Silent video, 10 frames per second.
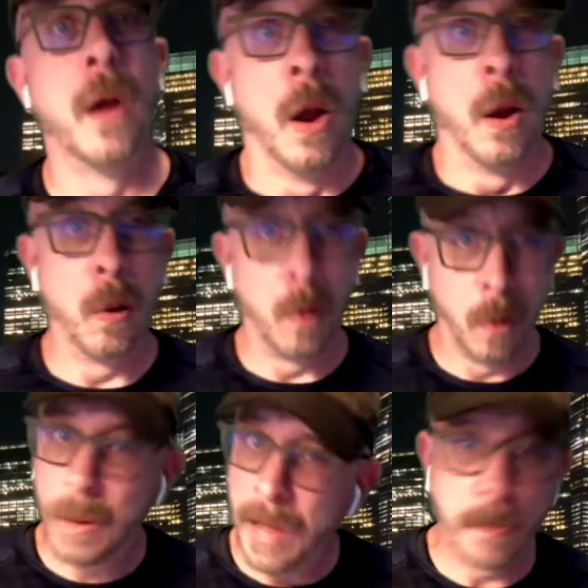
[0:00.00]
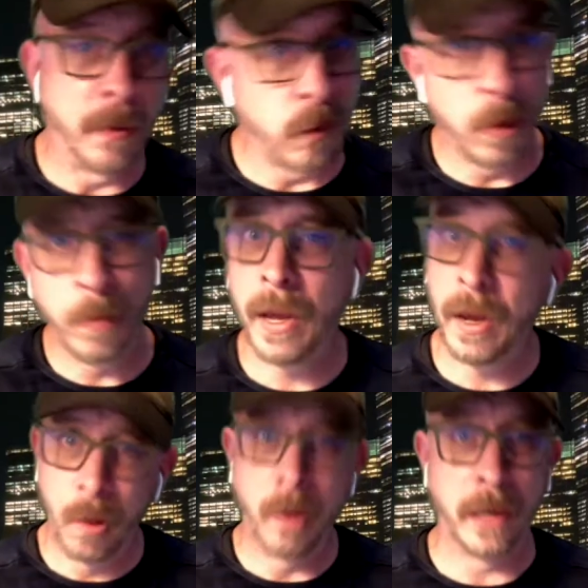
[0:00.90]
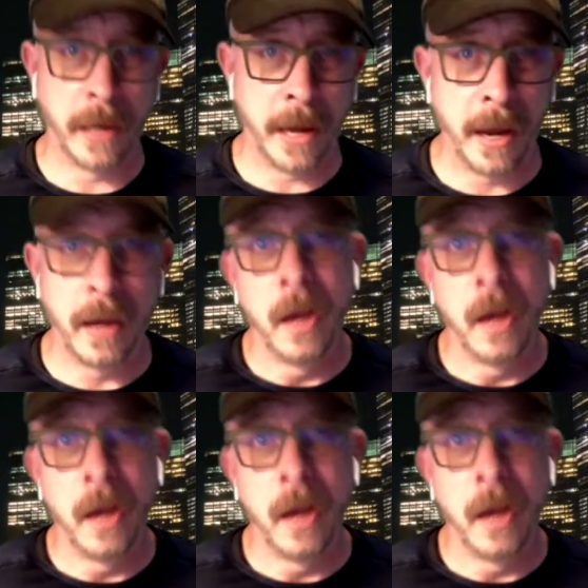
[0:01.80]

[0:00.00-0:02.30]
Okay, before we get going today,